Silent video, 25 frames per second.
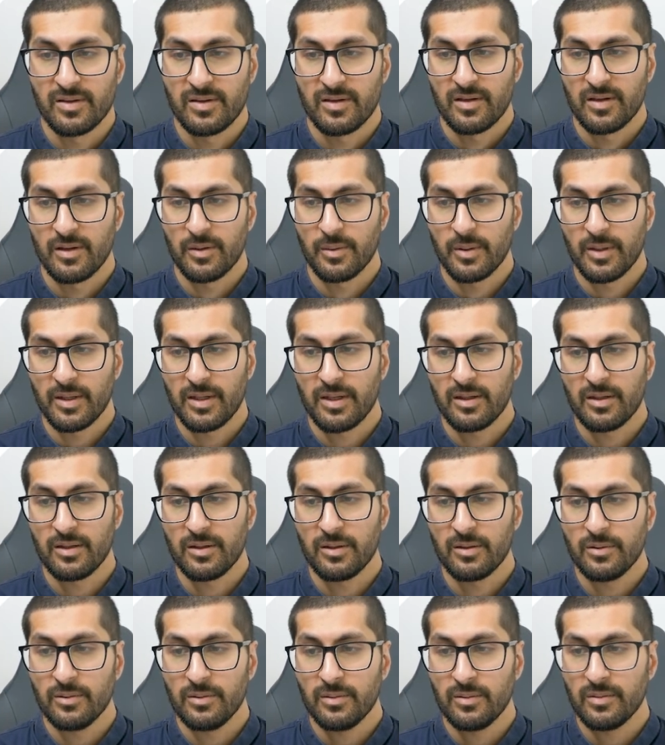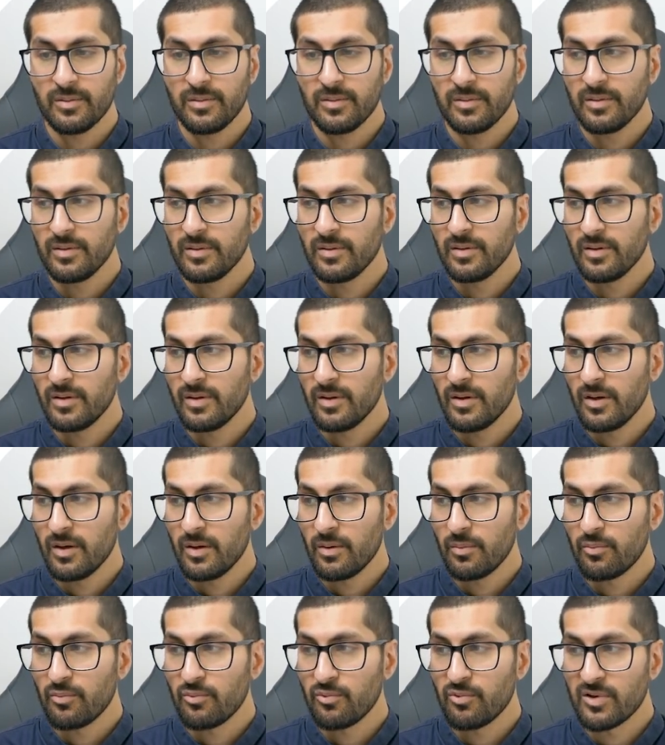there we go,
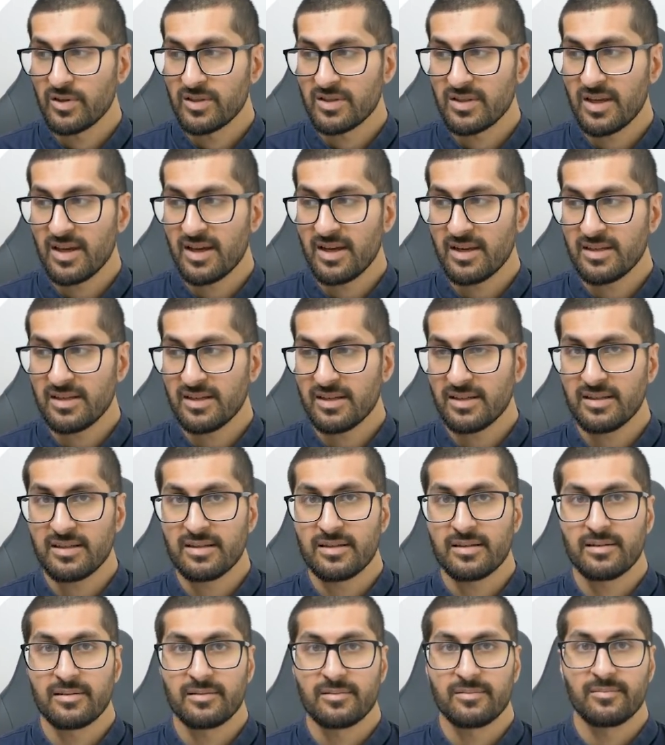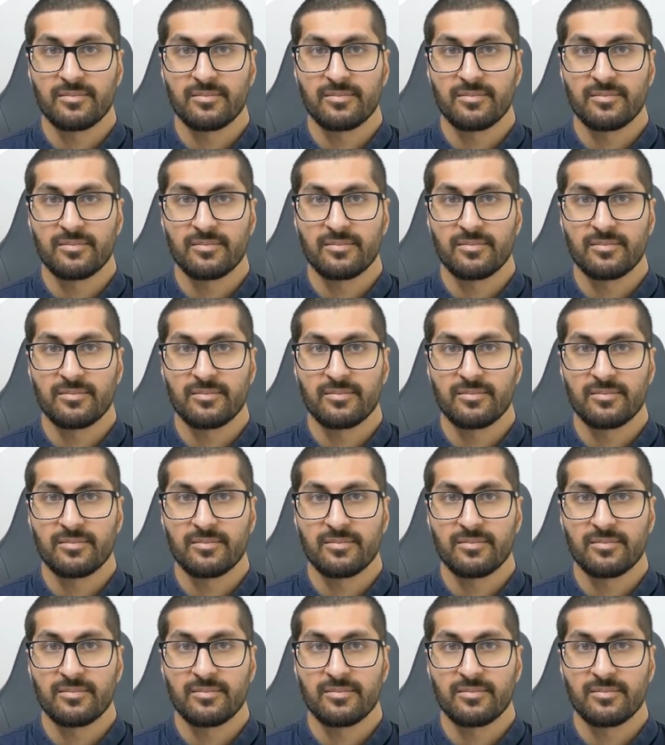press edit.